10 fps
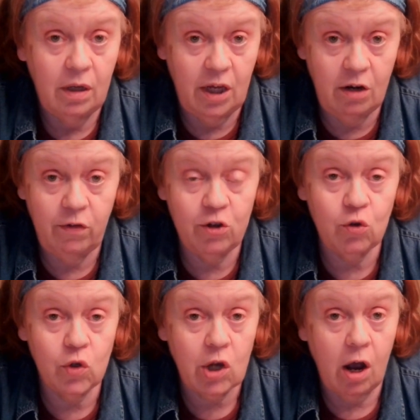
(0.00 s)

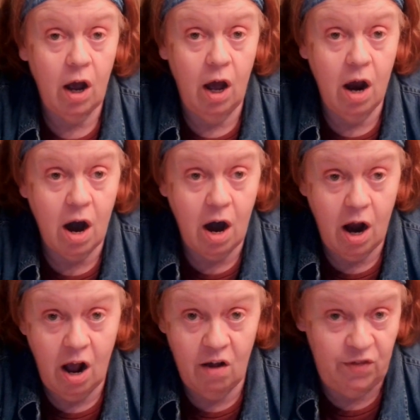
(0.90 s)
individuals
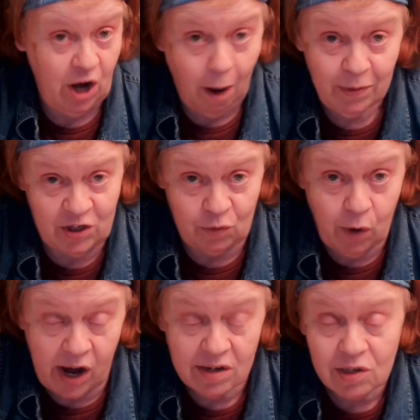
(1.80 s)
of the opposite
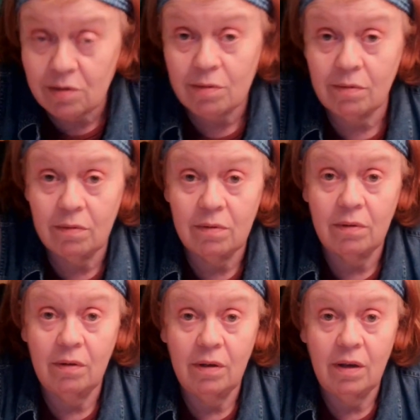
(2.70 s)
race
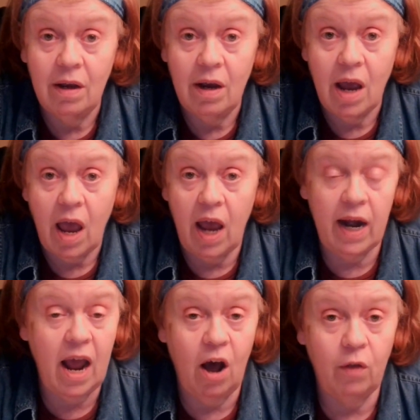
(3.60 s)
and
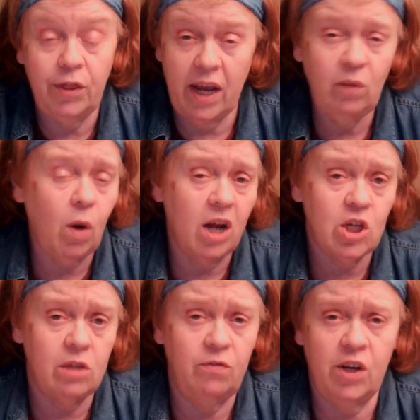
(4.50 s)
how they
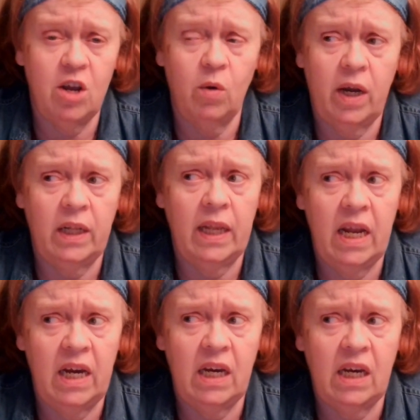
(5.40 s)
watch the video and
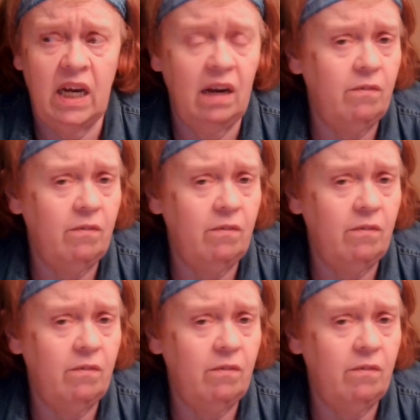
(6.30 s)
they can't